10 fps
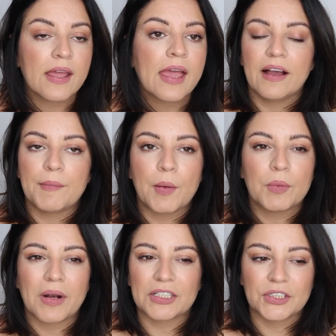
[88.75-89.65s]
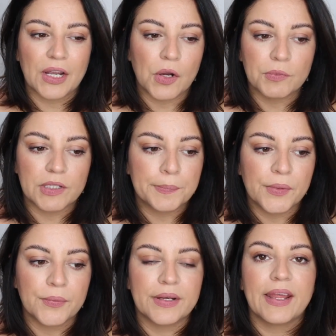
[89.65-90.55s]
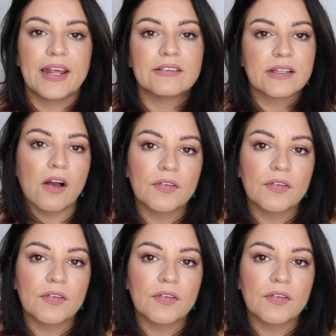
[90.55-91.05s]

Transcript: And we were actually at Home Depot one day and I was like,